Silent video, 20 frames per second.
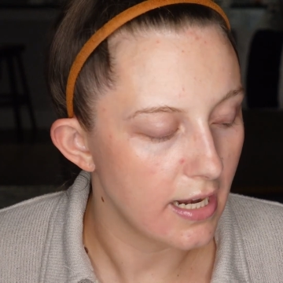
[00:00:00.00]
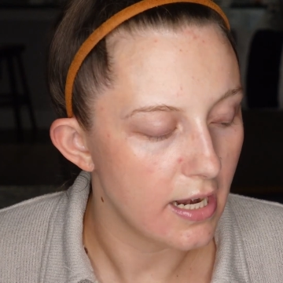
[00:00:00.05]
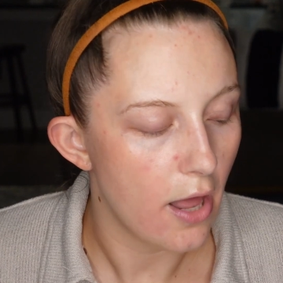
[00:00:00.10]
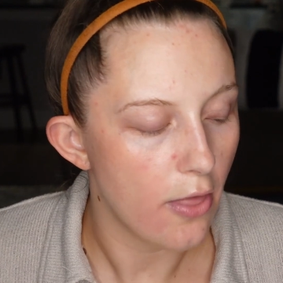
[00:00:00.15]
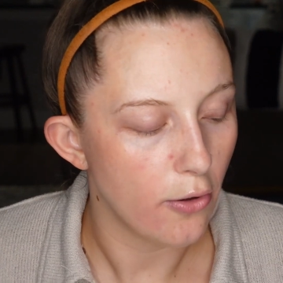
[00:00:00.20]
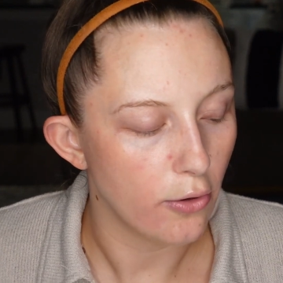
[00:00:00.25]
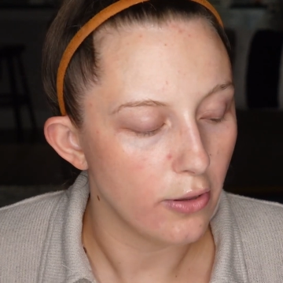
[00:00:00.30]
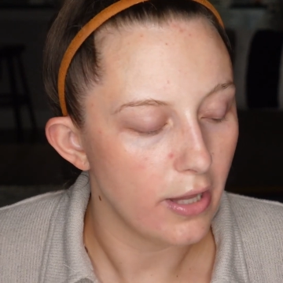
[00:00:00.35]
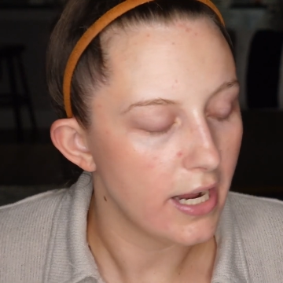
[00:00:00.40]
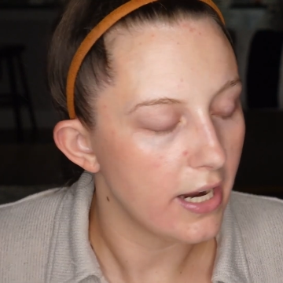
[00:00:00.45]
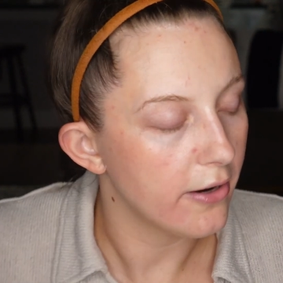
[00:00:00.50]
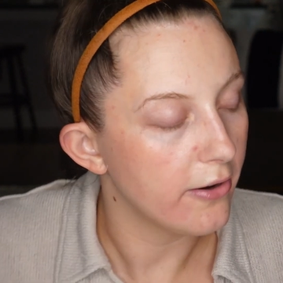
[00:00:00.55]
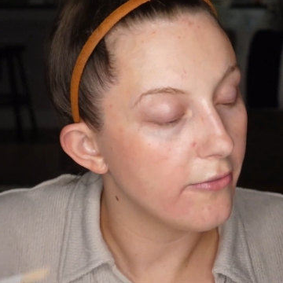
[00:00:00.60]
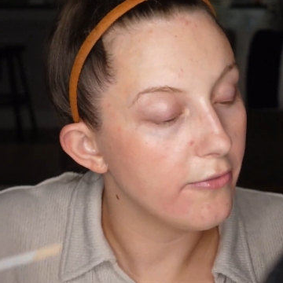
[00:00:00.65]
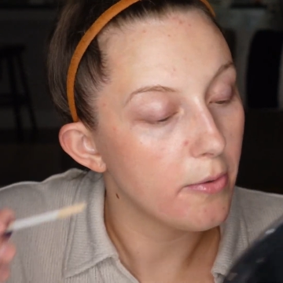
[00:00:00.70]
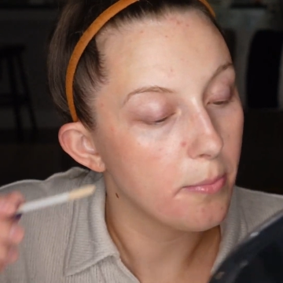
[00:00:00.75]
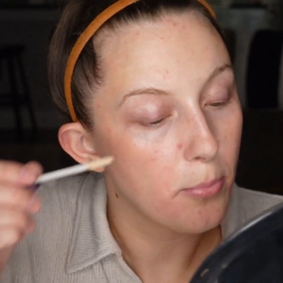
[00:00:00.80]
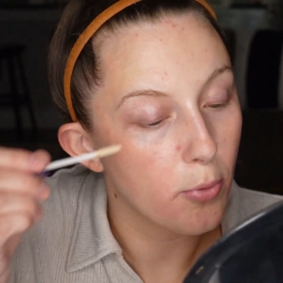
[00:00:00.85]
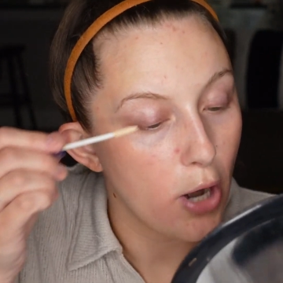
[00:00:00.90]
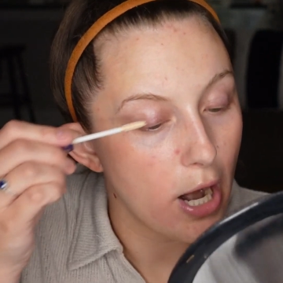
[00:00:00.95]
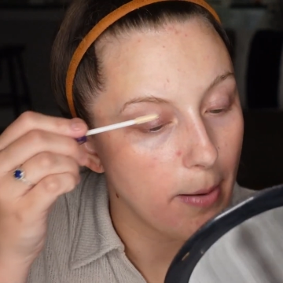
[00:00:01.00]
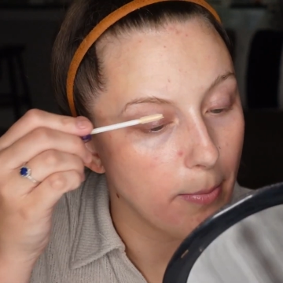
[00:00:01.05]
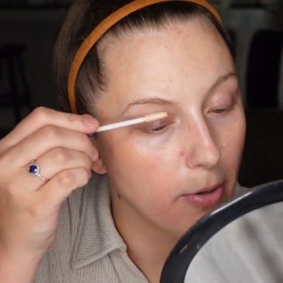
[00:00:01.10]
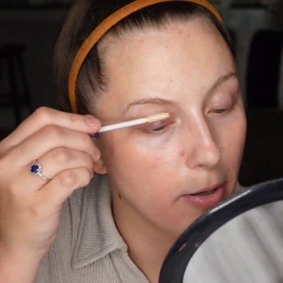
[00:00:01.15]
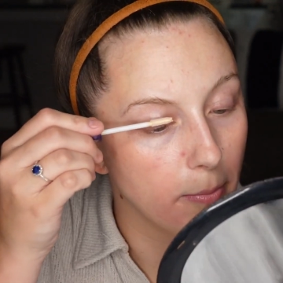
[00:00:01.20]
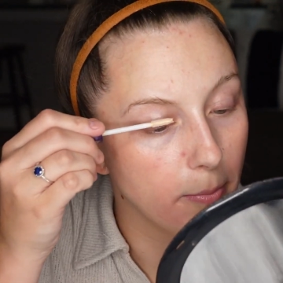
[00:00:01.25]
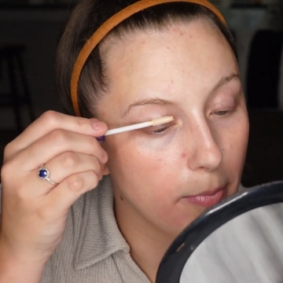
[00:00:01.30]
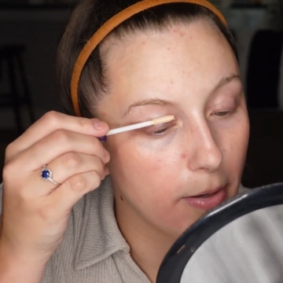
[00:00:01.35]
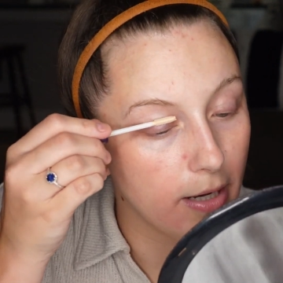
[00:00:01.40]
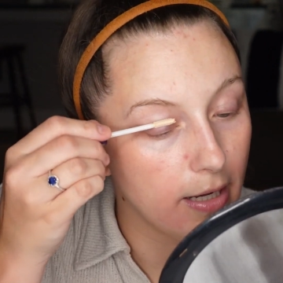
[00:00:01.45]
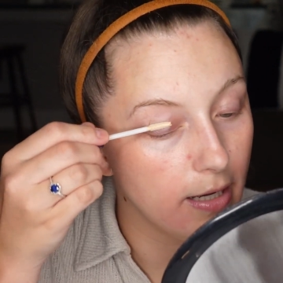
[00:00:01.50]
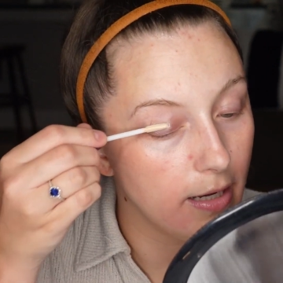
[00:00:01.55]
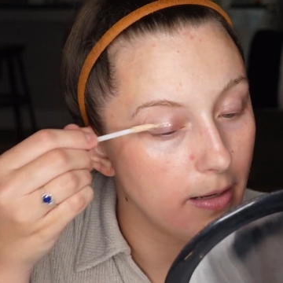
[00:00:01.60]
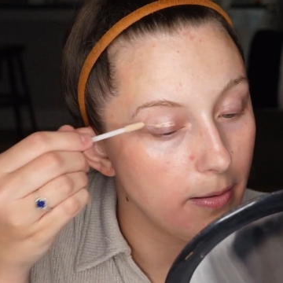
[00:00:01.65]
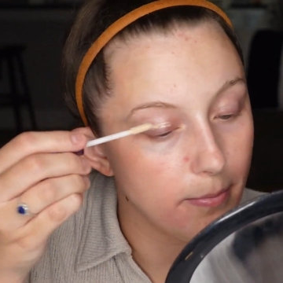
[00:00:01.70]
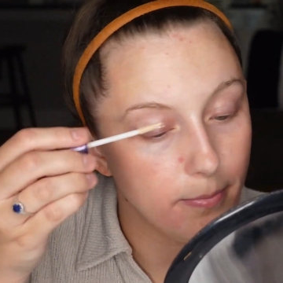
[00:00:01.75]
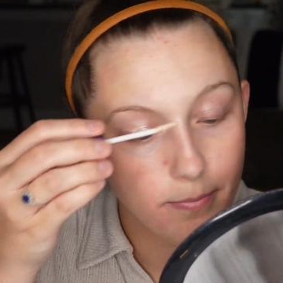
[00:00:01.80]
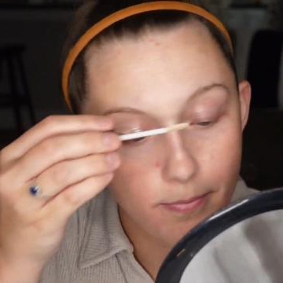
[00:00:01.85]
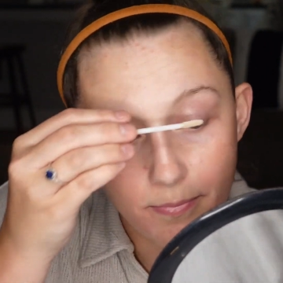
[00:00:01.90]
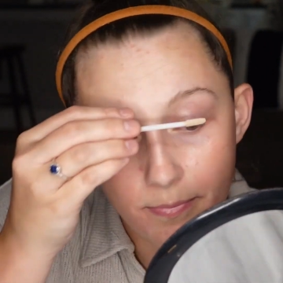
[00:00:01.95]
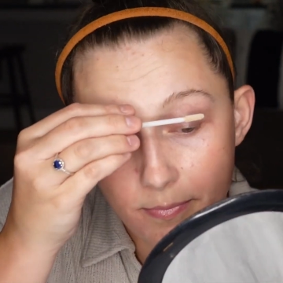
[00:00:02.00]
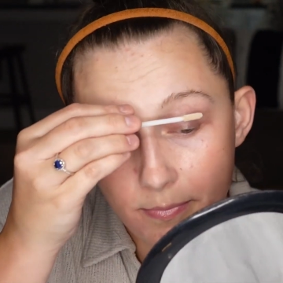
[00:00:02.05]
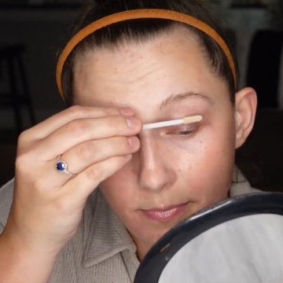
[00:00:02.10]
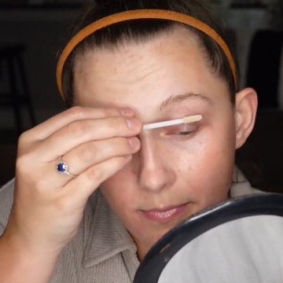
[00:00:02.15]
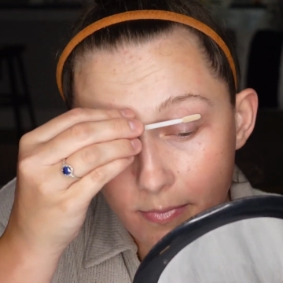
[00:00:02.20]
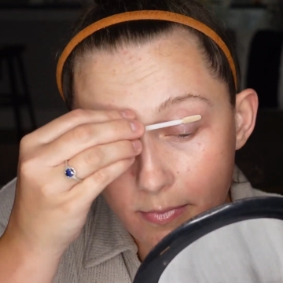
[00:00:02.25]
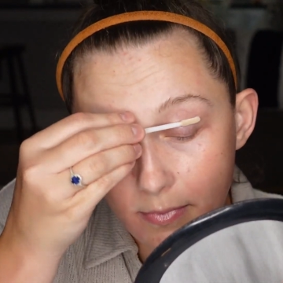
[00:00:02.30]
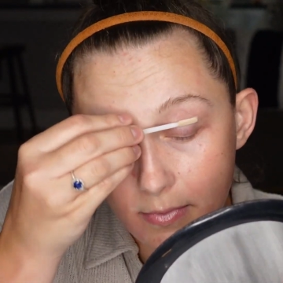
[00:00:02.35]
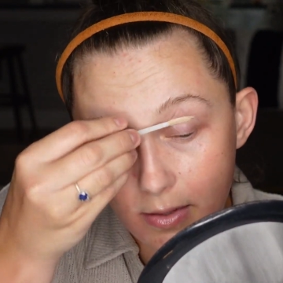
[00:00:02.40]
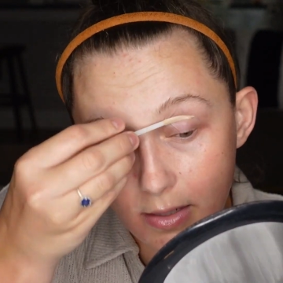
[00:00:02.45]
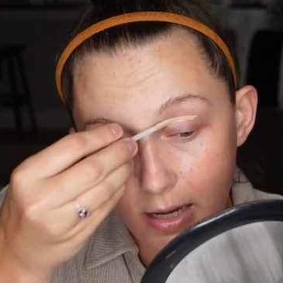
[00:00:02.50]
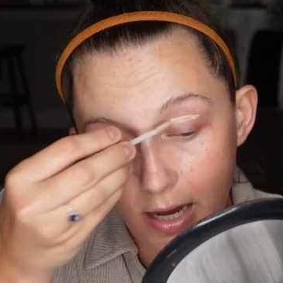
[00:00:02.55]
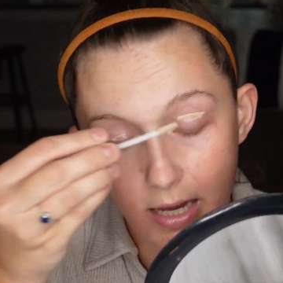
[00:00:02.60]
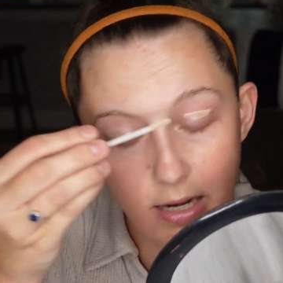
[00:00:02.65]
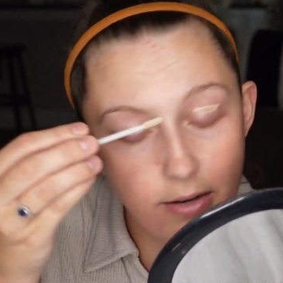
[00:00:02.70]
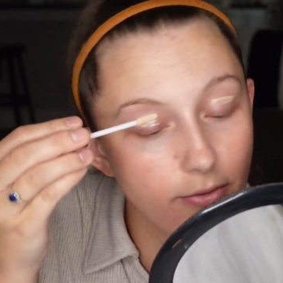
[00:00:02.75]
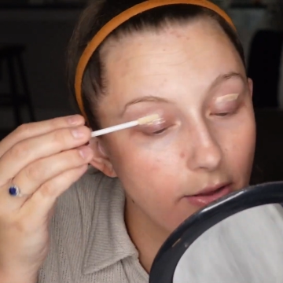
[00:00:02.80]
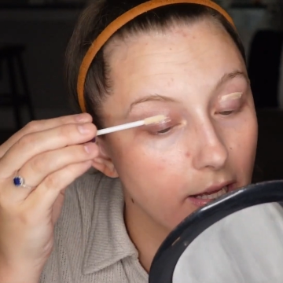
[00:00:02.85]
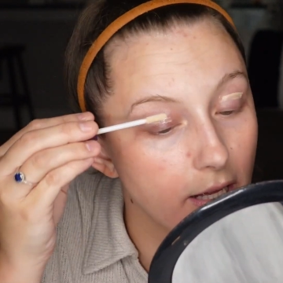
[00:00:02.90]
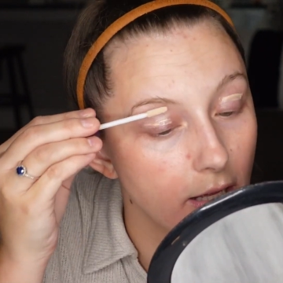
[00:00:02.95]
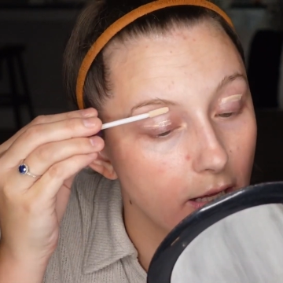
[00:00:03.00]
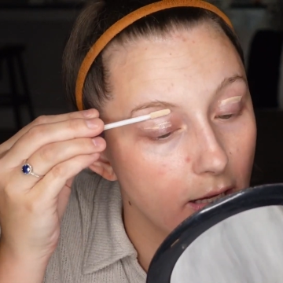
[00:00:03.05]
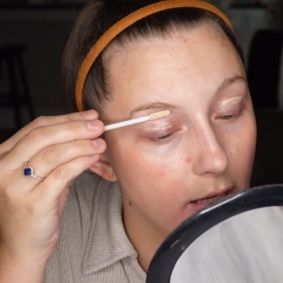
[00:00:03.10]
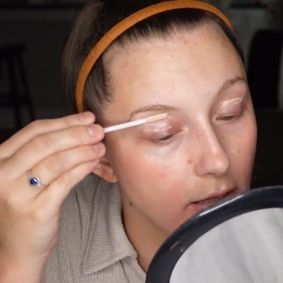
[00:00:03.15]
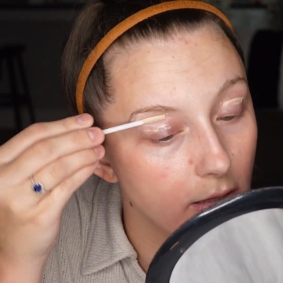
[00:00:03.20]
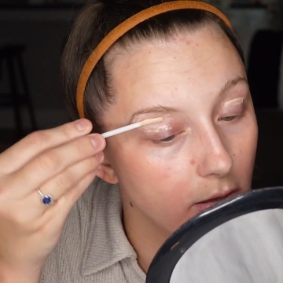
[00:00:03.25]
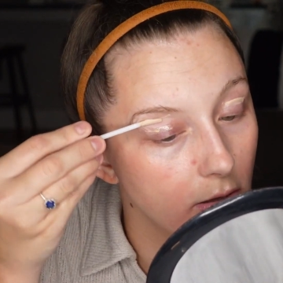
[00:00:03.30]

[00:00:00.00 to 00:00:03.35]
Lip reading: another layer of a primer, but kind of like a